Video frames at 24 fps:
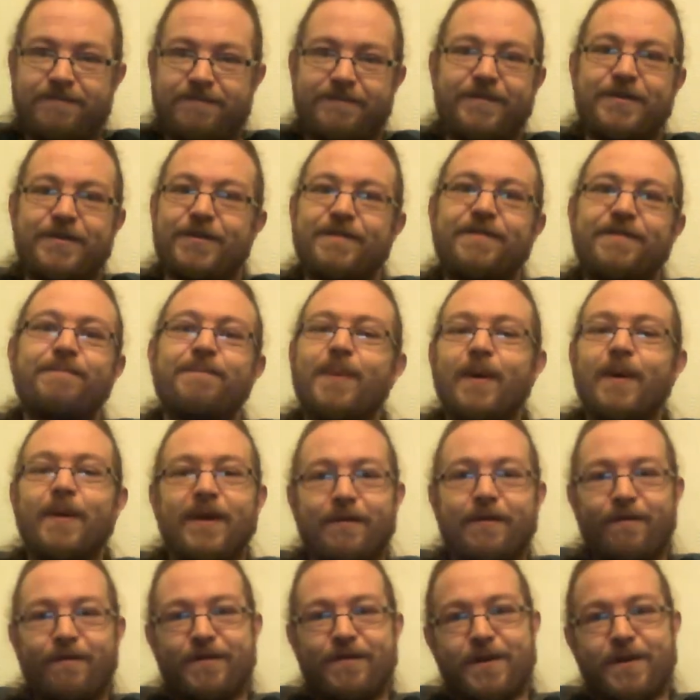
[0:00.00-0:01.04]
just
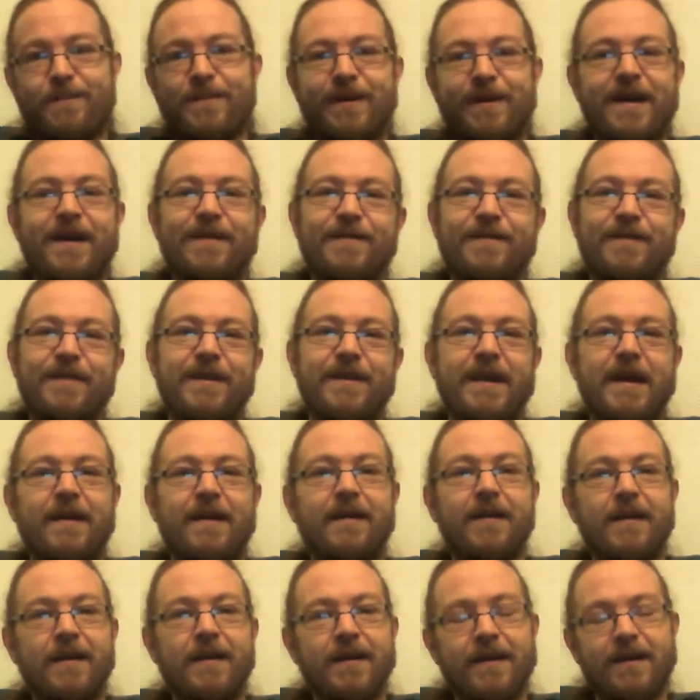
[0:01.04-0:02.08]
pulling something out of thin air,
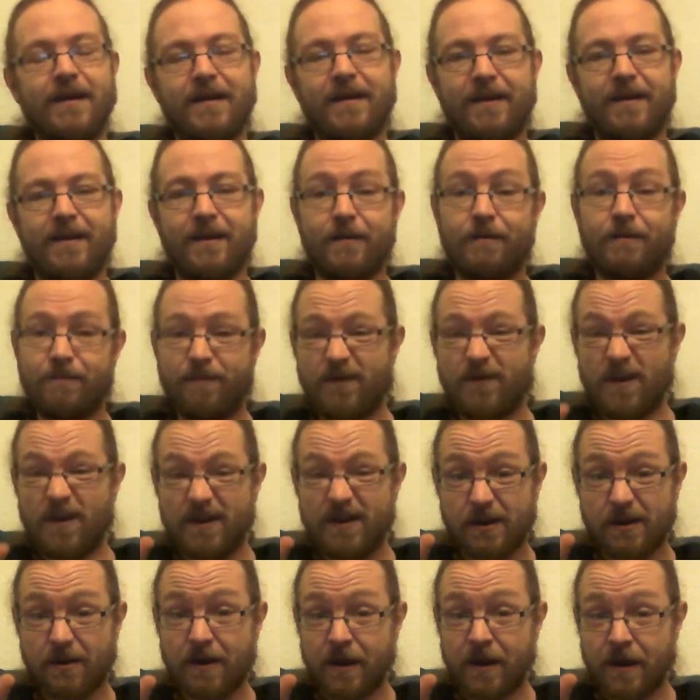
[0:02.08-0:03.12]
very
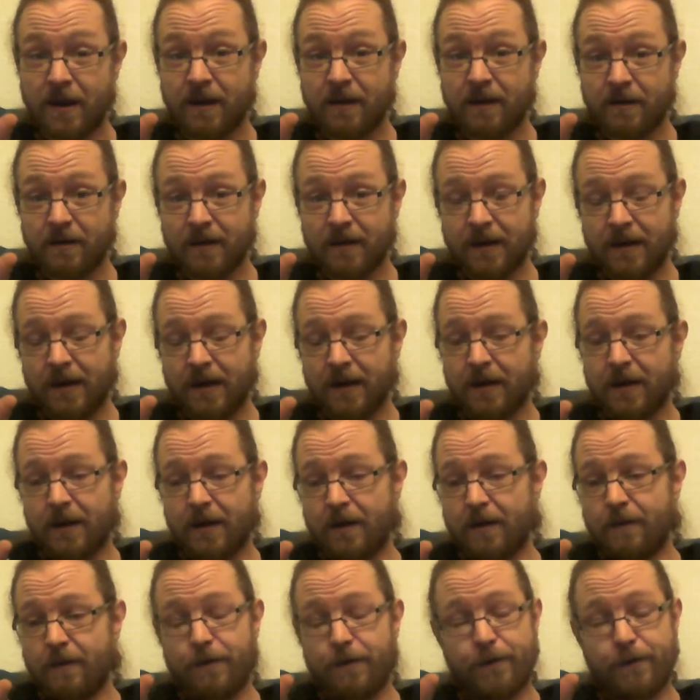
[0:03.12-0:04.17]
tiny.
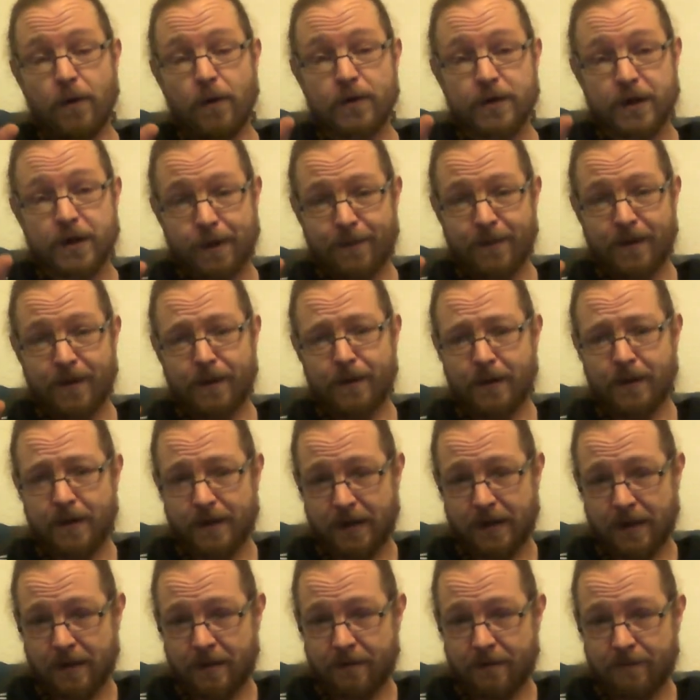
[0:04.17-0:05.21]
If you've got something like
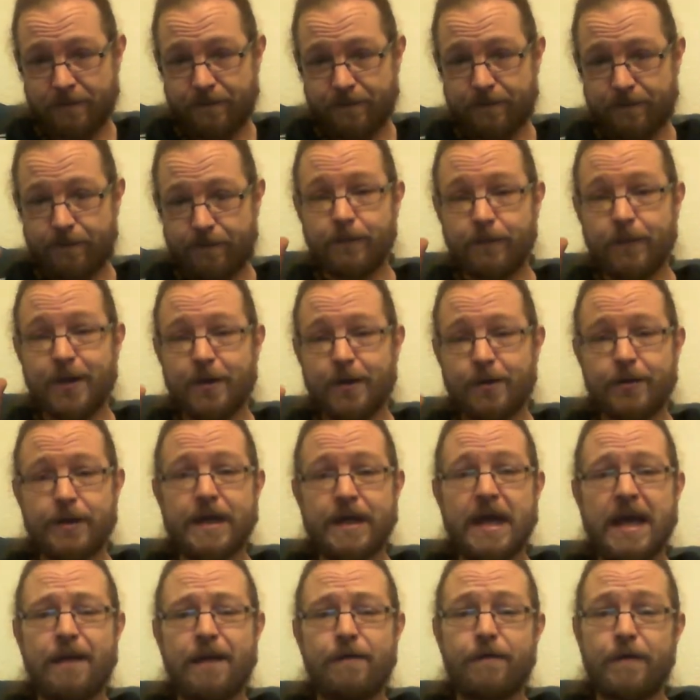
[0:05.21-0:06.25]
that, use
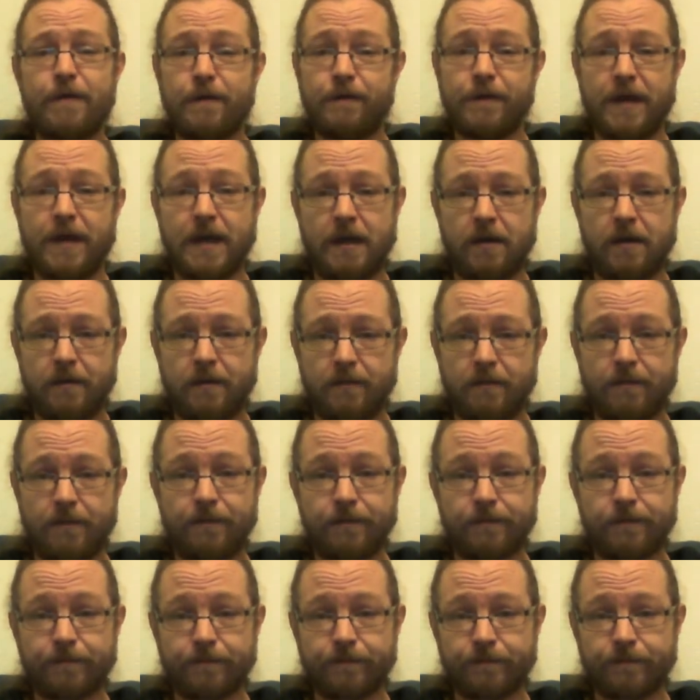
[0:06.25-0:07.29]
an A15.
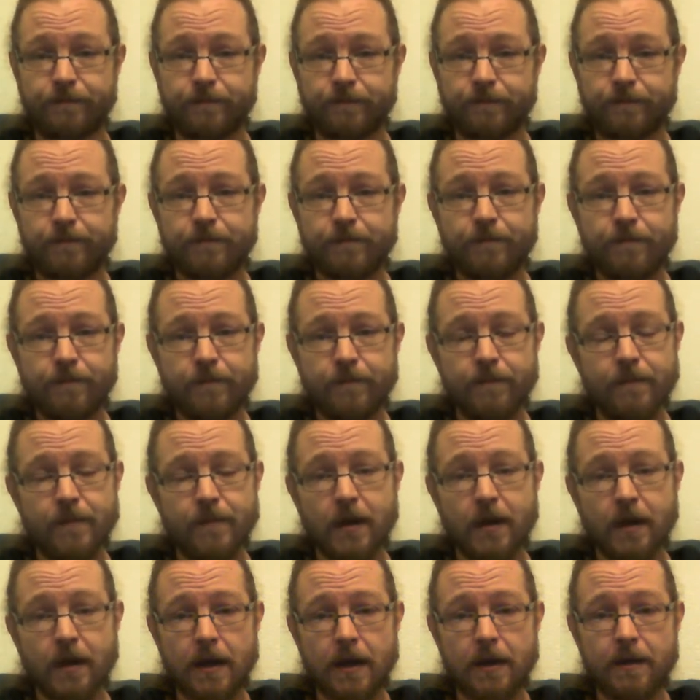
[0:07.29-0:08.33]

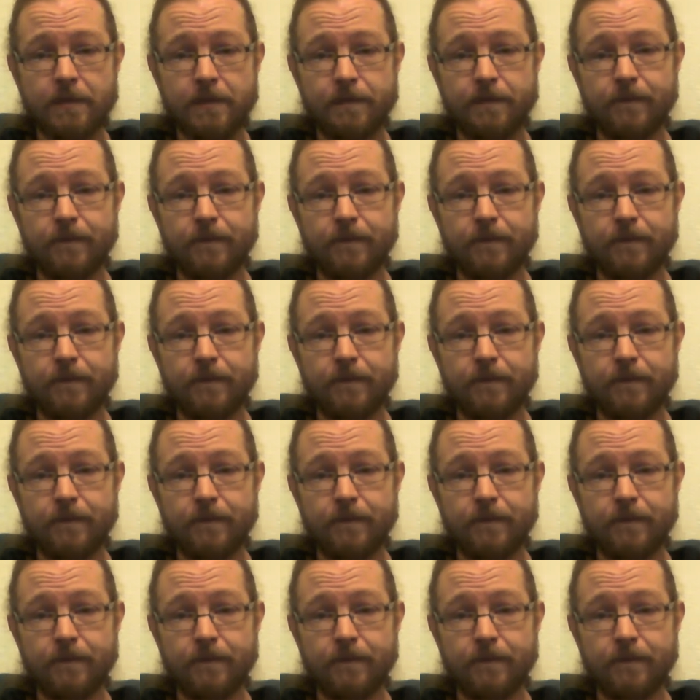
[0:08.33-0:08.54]
Okay.